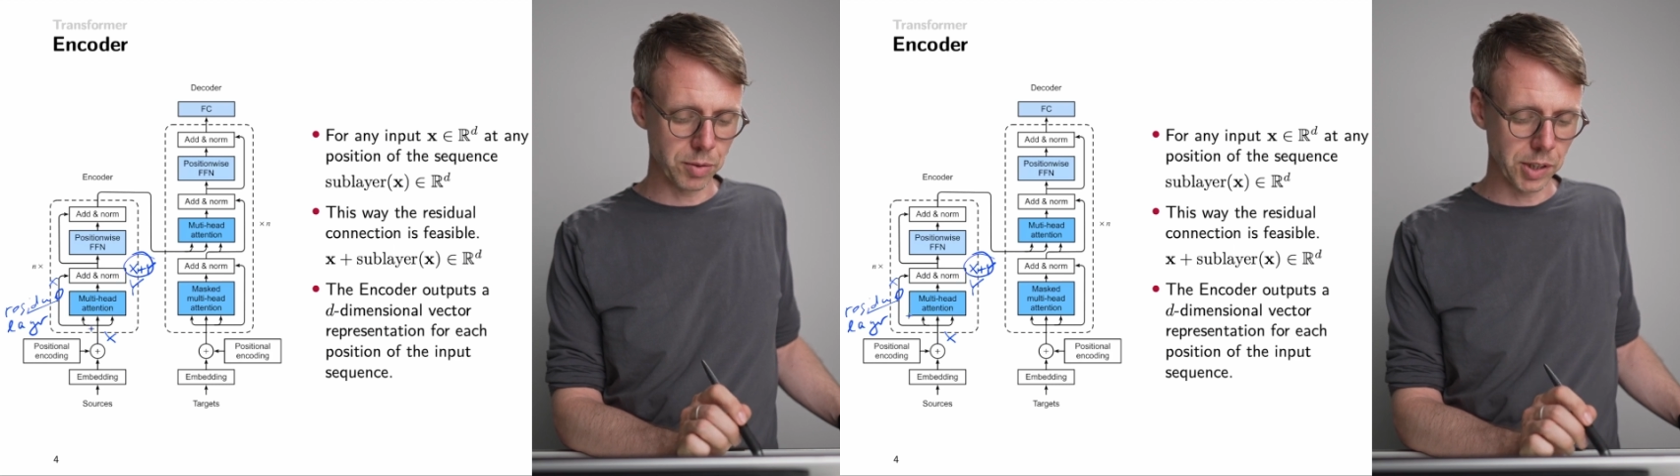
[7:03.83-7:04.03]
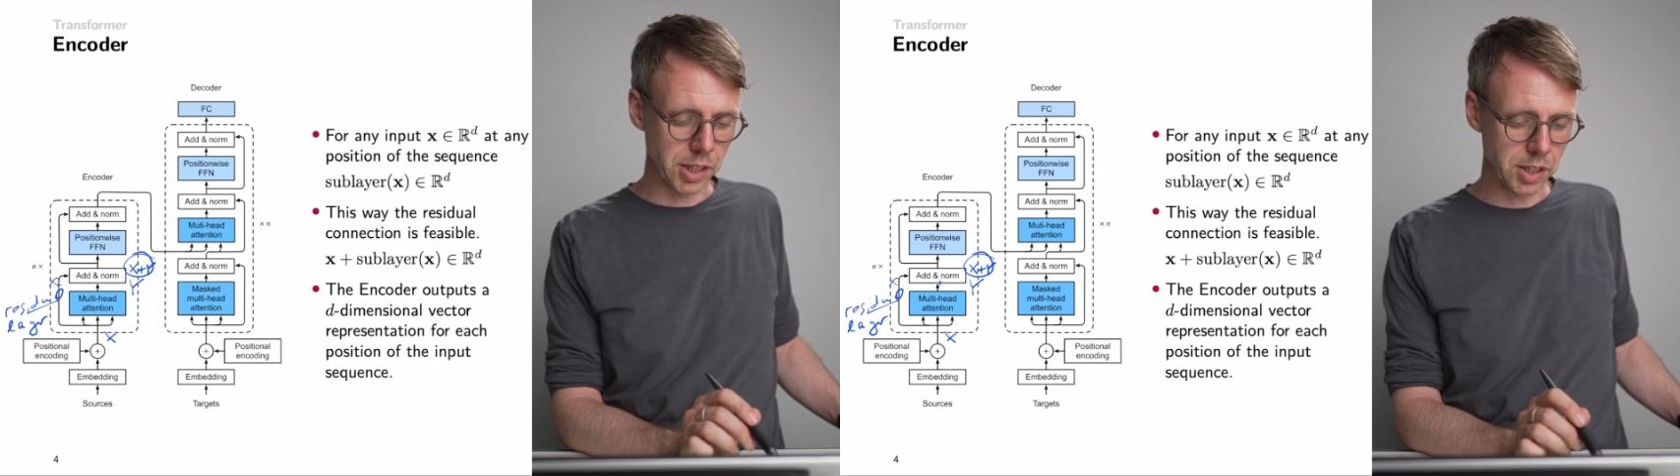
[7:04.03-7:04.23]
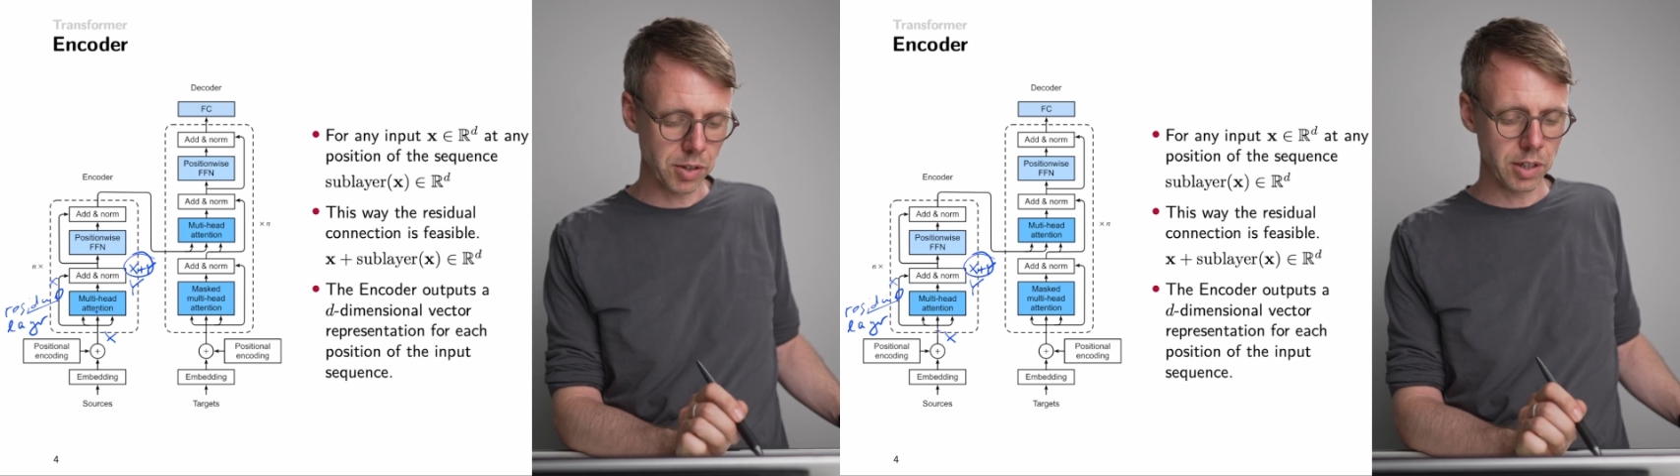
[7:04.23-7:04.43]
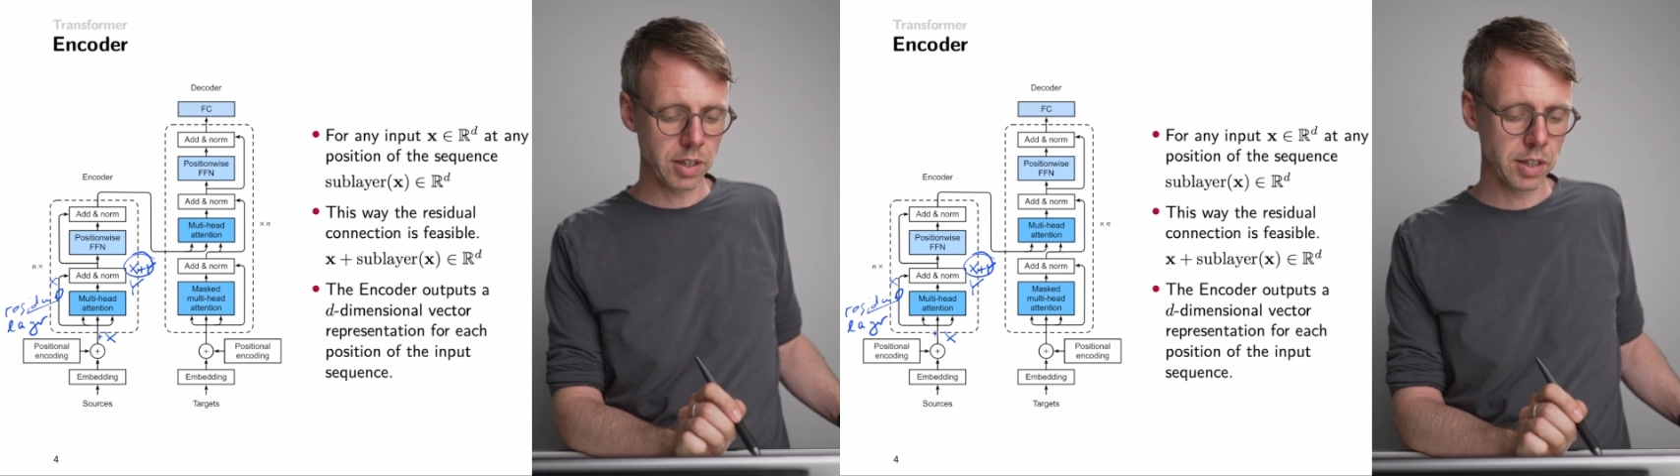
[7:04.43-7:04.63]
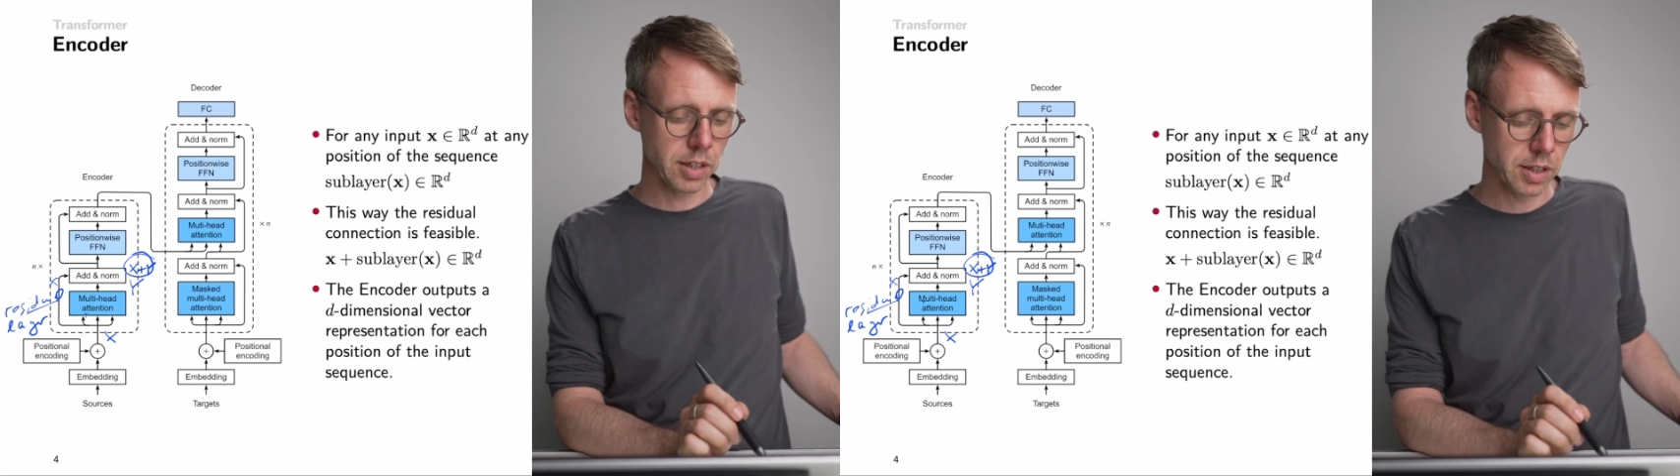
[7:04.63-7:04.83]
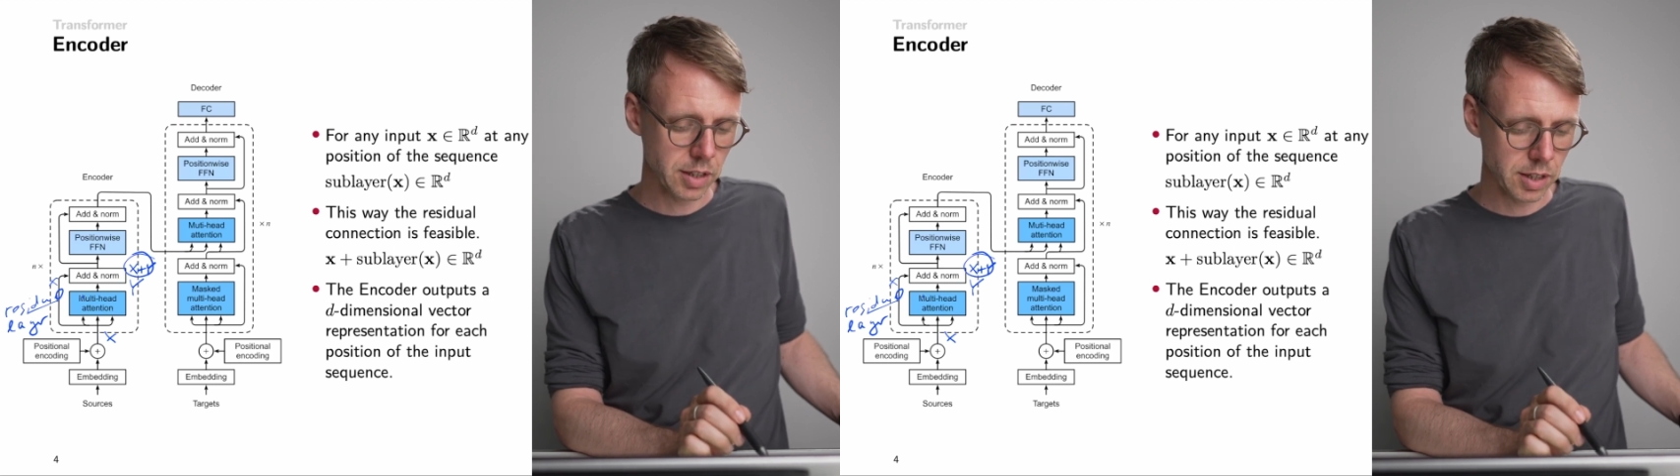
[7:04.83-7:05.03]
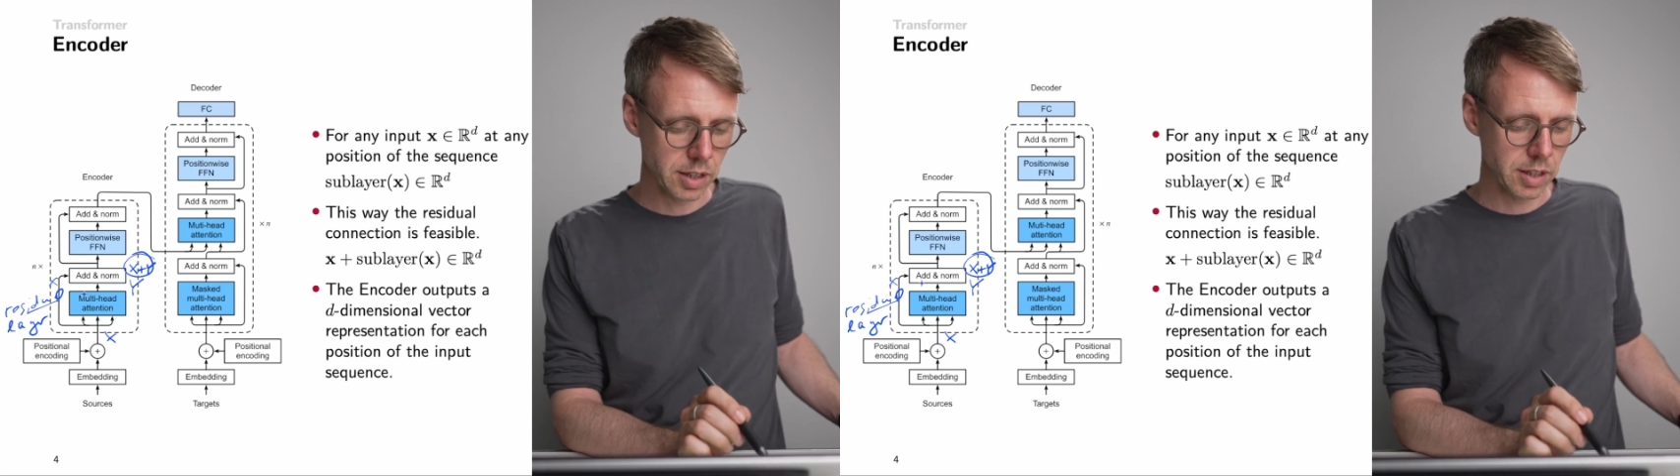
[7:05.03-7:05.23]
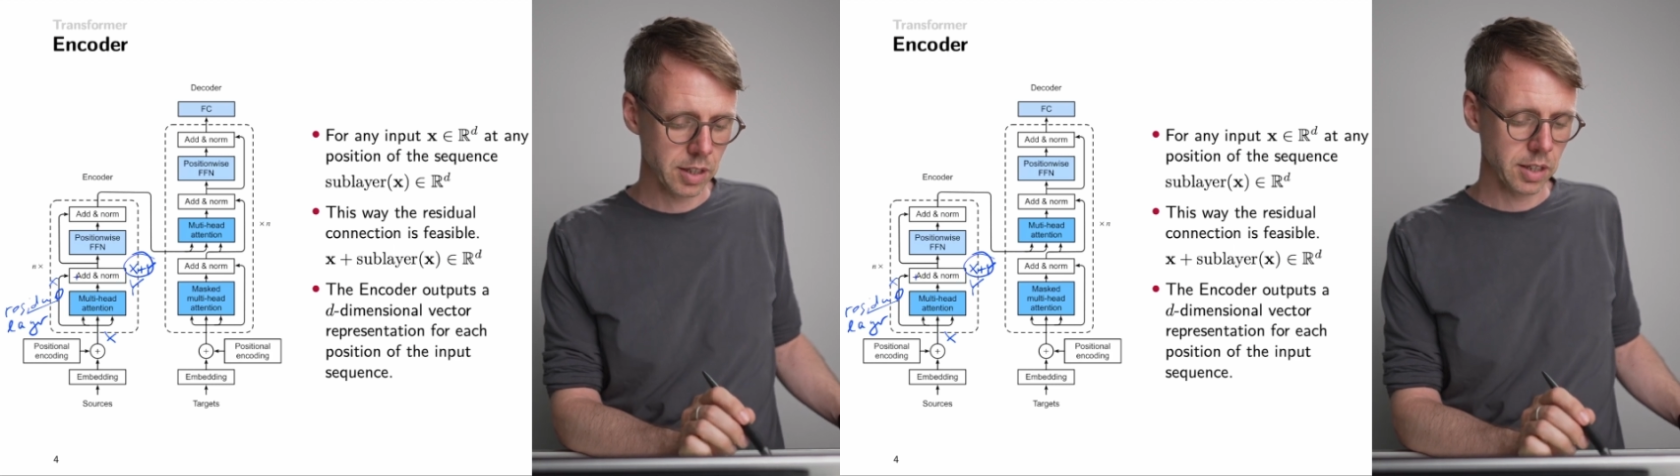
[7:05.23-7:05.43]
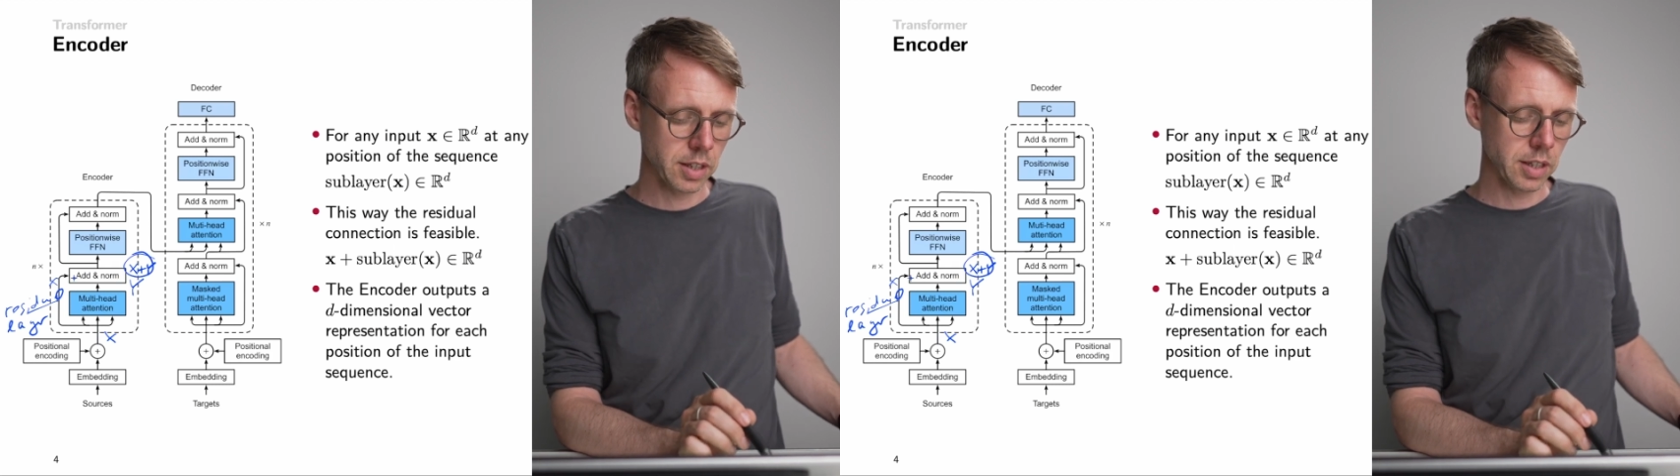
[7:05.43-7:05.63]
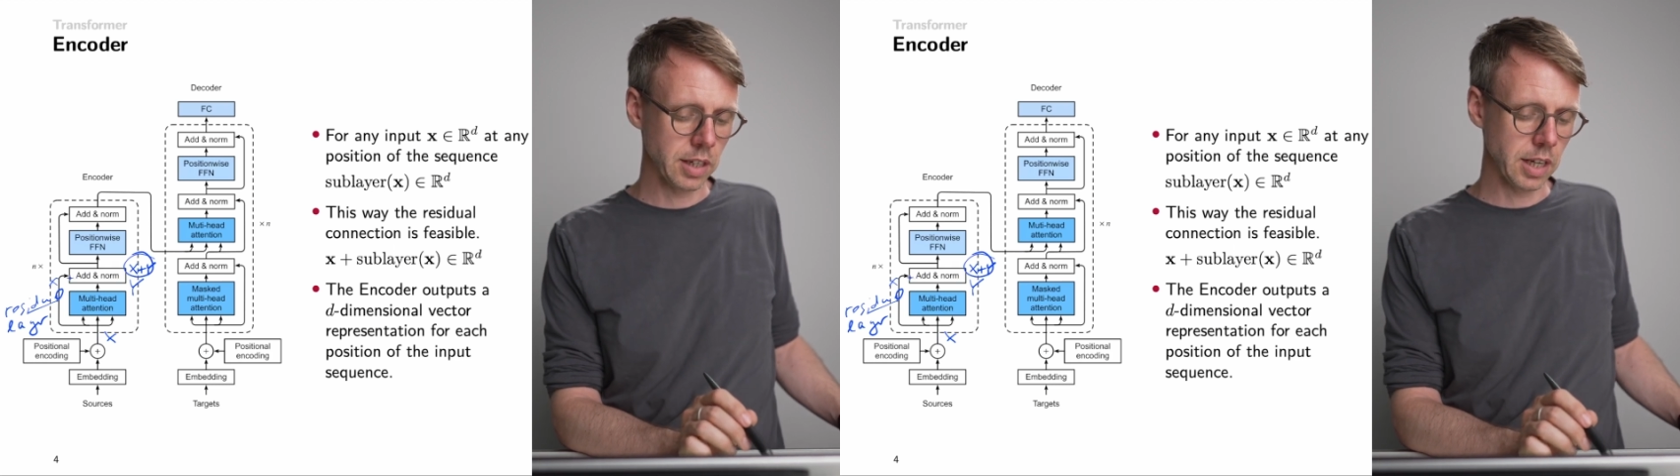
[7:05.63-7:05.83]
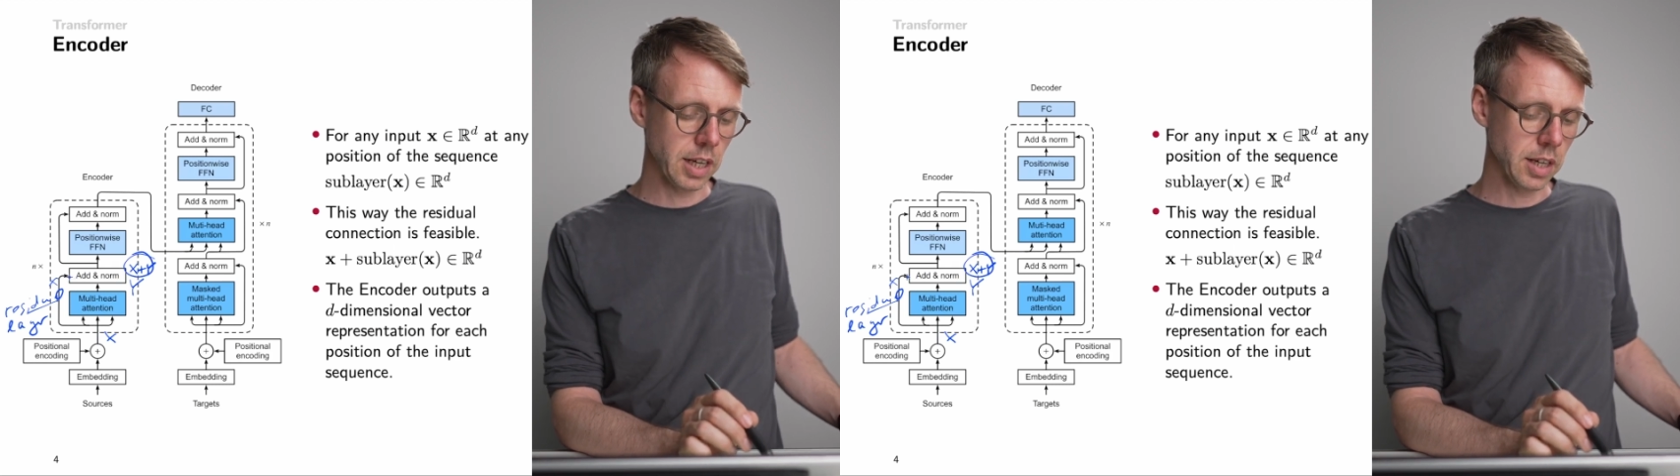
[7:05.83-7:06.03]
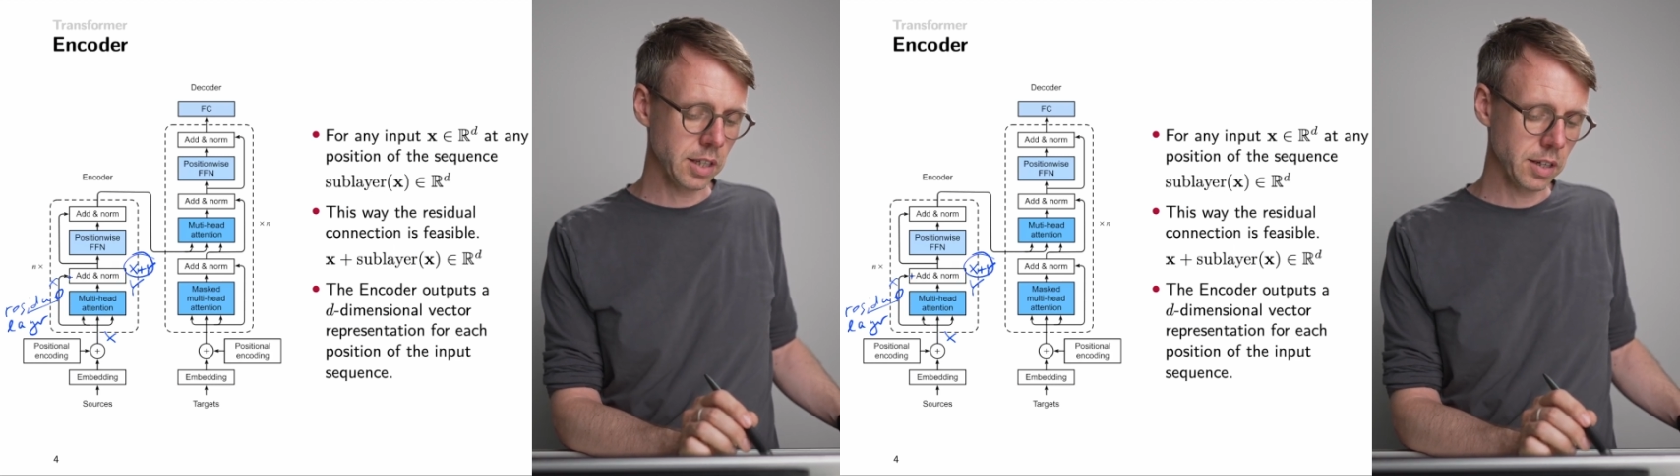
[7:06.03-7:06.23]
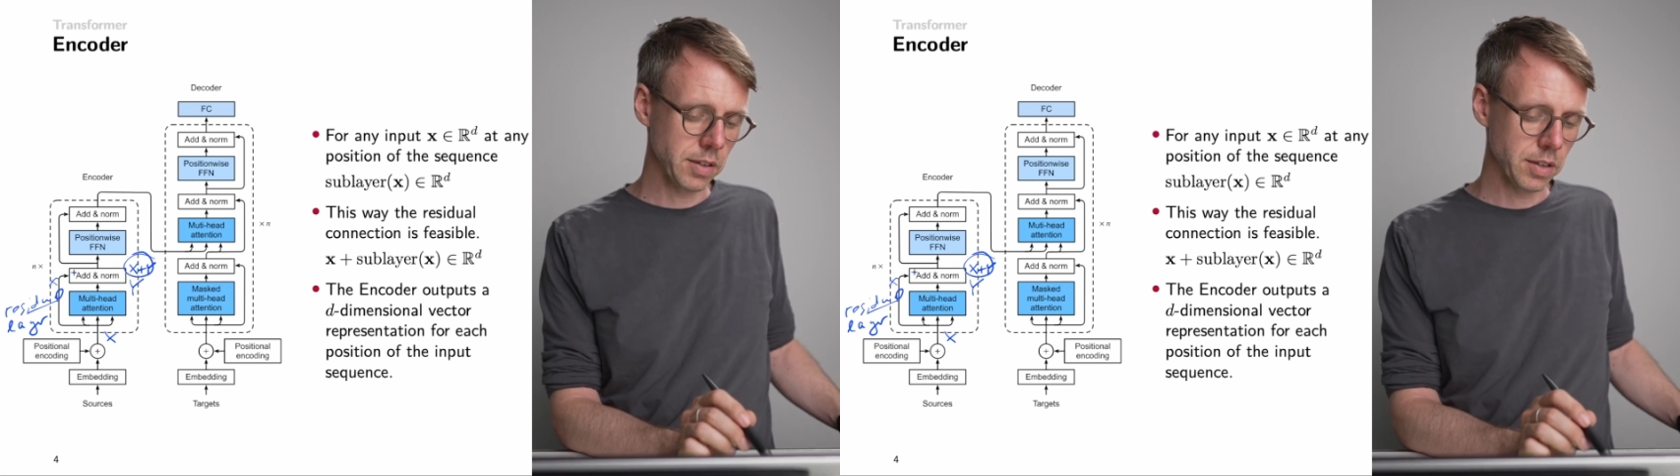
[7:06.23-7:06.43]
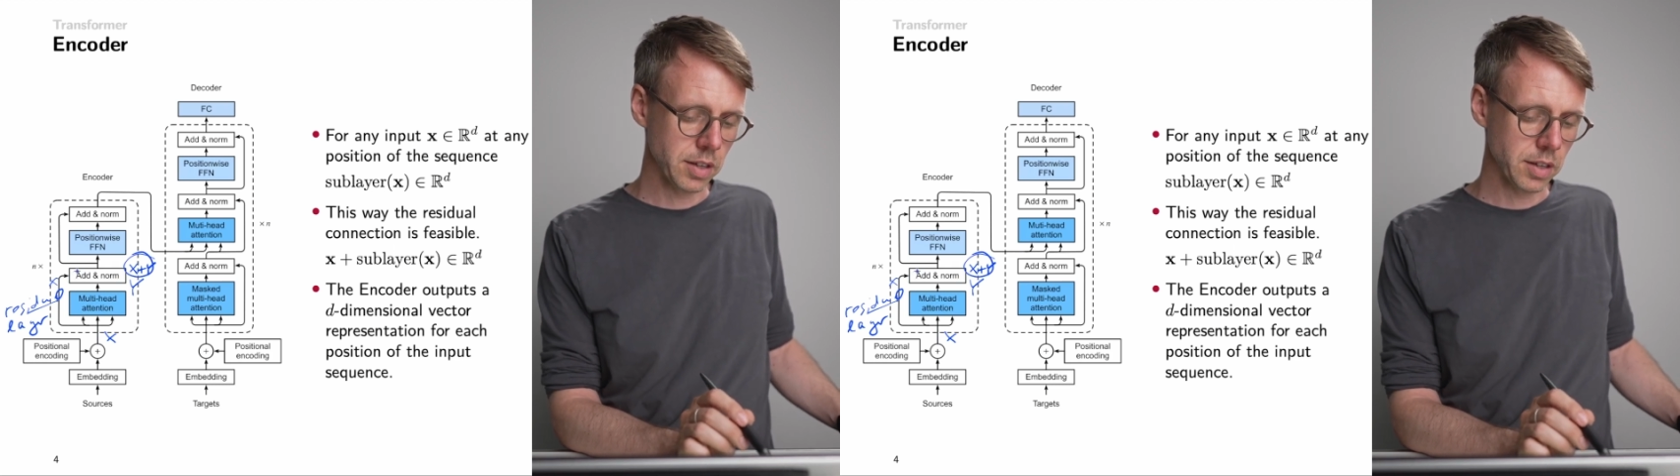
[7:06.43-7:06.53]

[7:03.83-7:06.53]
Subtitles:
residual layer here.